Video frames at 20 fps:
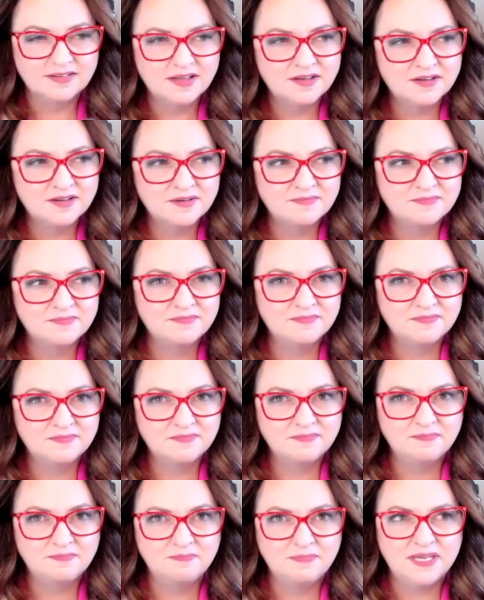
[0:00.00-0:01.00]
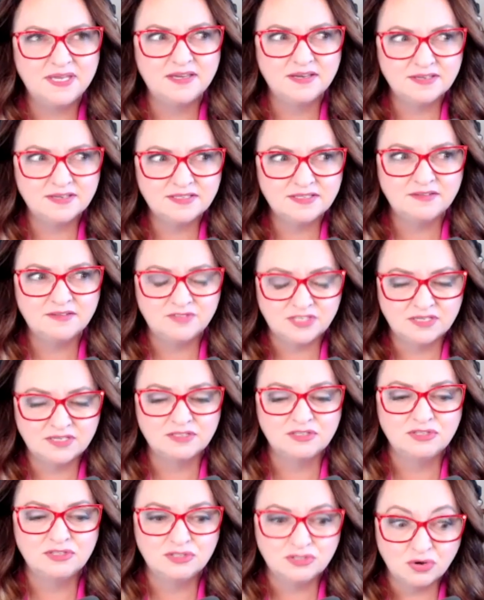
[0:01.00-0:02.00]
Um, because I've done
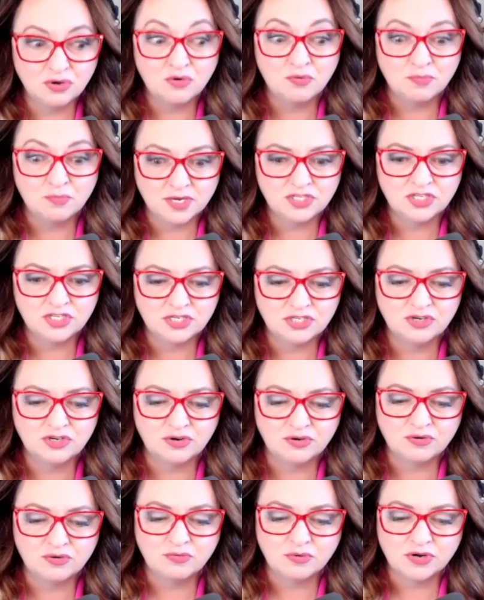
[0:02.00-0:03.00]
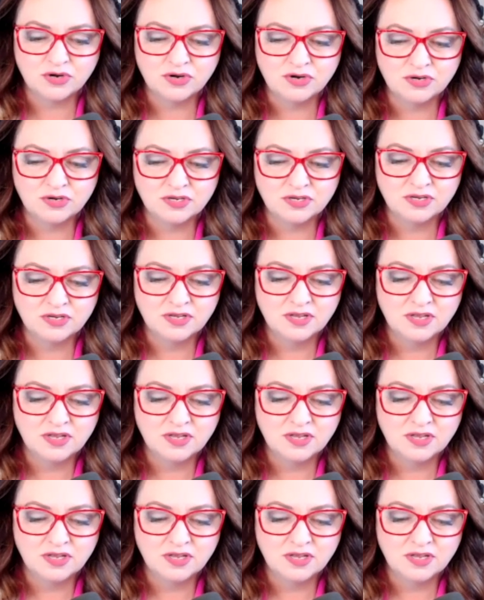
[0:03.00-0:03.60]
so much internal work,